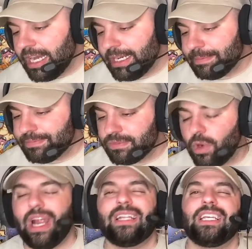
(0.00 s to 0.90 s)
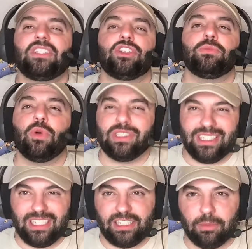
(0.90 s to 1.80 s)
Or at least there's more
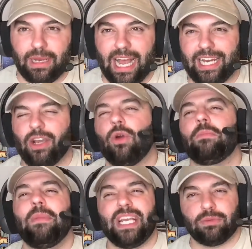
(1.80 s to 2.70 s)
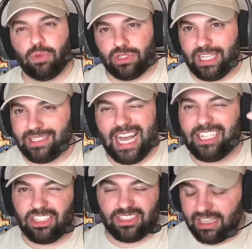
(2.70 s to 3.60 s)
detail behind it. Or it makes more sense.
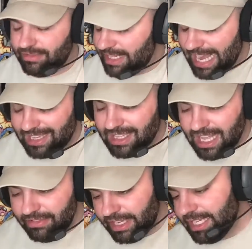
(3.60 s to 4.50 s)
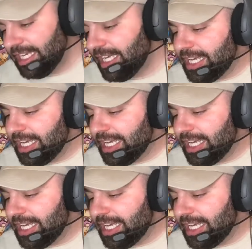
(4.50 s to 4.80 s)
I just love it. I love it.